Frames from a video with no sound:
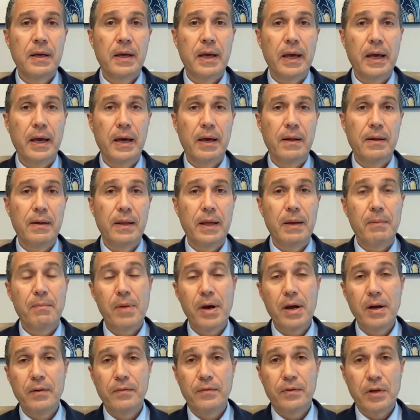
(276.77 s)
And they
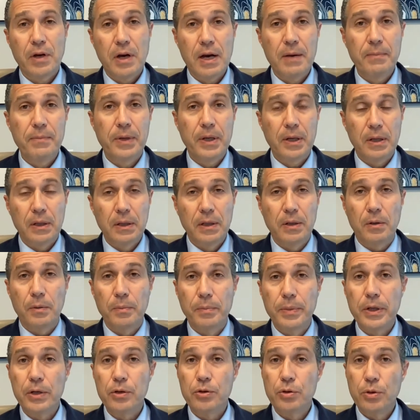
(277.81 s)
might have taught me a little
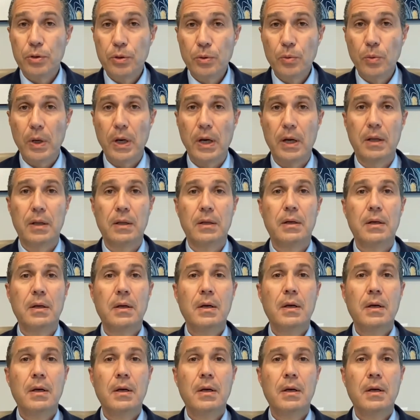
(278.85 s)
bit too well